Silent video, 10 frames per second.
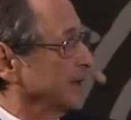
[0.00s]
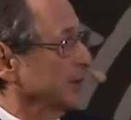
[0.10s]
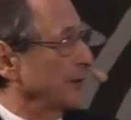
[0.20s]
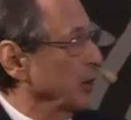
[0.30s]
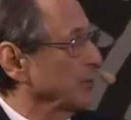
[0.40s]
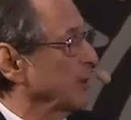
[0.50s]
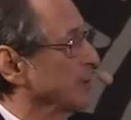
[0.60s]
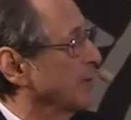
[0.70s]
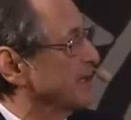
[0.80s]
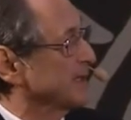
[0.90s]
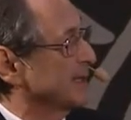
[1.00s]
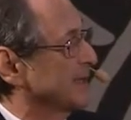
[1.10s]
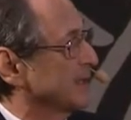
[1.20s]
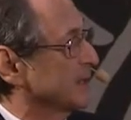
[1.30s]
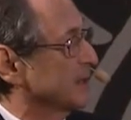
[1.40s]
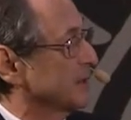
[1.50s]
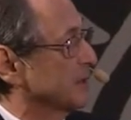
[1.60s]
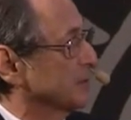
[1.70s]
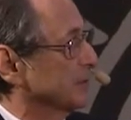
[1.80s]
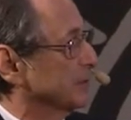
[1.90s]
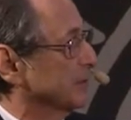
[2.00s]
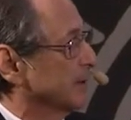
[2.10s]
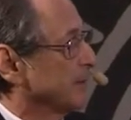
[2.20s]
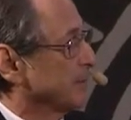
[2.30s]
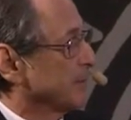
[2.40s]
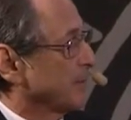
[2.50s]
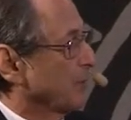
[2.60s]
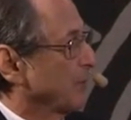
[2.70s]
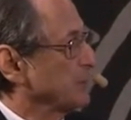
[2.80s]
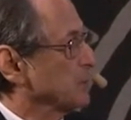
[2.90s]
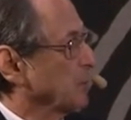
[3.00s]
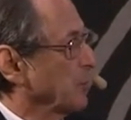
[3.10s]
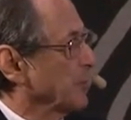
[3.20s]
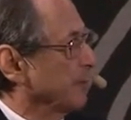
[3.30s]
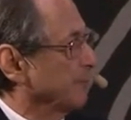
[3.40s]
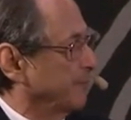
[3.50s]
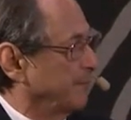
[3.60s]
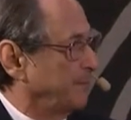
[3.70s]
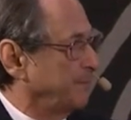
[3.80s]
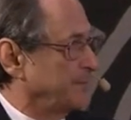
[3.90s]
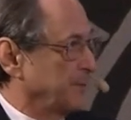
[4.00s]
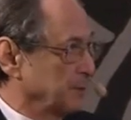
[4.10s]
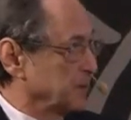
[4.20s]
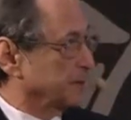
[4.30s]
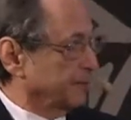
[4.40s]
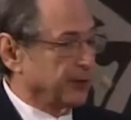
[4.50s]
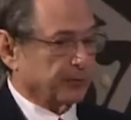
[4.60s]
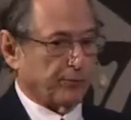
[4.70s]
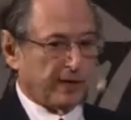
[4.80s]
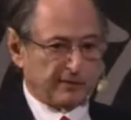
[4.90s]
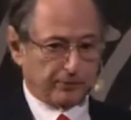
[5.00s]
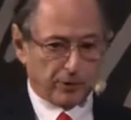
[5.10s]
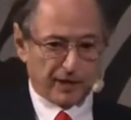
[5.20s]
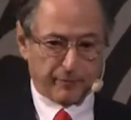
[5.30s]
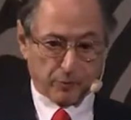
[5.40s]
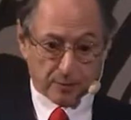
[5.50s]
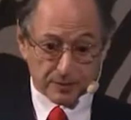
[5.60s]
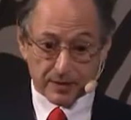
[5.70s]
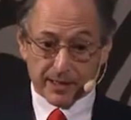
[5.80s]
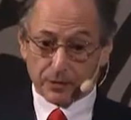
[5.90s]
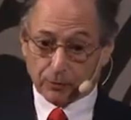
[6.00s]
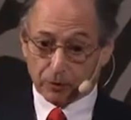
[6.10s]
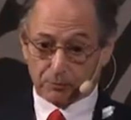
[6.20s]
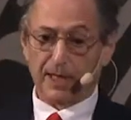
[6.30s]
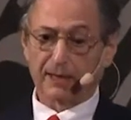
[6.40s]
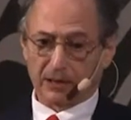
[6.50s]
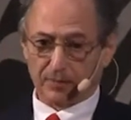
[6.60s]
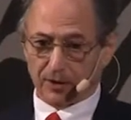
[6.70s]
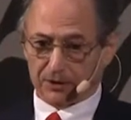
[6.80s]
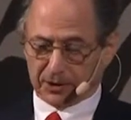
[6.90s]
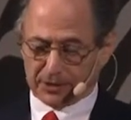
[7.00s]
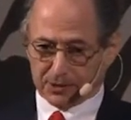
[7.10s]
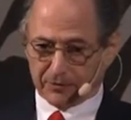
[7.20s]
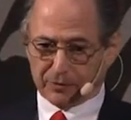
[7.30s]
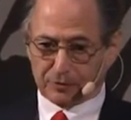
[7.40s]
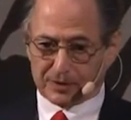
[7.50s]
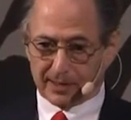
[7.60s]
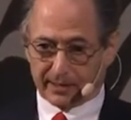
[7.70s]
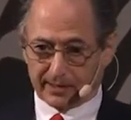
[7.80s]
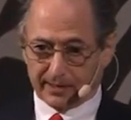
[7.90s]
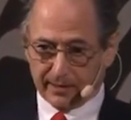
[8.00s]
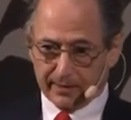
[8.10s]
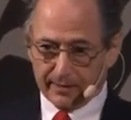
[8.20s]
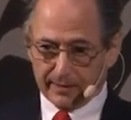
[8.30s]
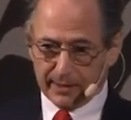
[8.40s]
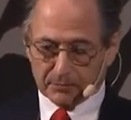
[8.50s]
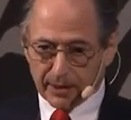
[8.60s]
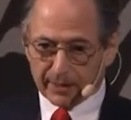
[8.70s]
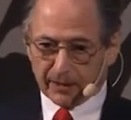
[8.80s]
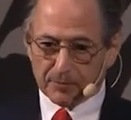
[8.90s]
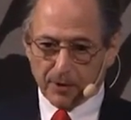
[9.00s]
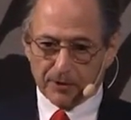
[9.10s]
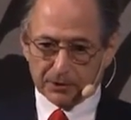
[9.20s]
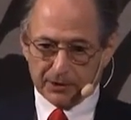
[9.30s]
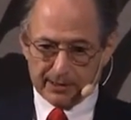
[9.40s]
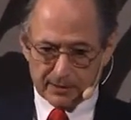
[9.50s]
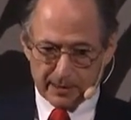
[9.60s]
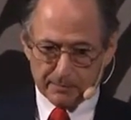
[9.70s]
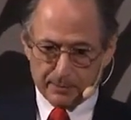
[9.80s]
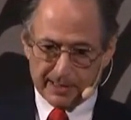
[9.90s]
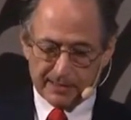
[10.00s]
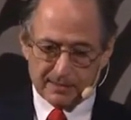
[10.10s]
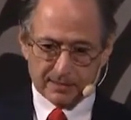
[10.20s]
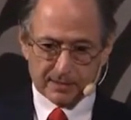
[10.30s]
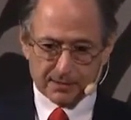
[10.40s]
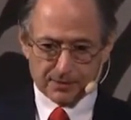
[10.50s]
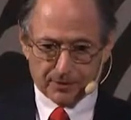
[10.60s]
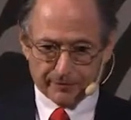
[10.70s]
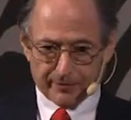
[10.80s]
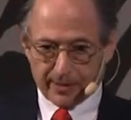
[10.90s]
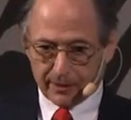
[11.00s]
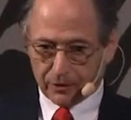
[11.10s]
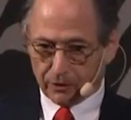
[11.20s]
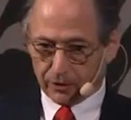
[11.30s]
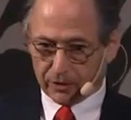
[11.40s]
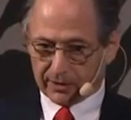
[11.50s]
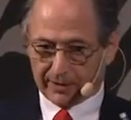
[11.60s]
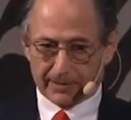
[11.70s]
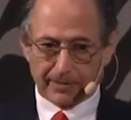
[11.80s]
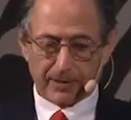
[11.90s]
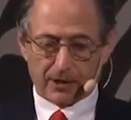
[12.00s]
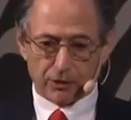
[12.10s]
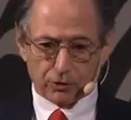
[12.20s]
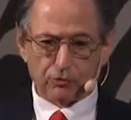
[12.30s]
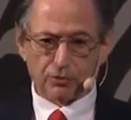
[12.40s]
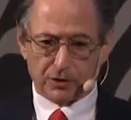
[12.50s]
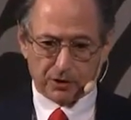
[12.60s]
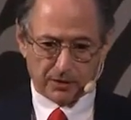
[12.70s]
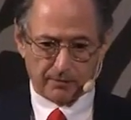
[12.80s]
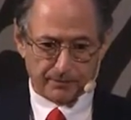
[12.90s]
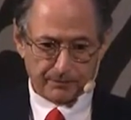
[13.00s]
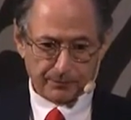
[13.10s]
got the Nobel Prize in 1962. This was probably this was the first prize, if you like, for what was then called molecular biology. It's sort of interesting that molecular biology in some places is sort of now no longer a cool term.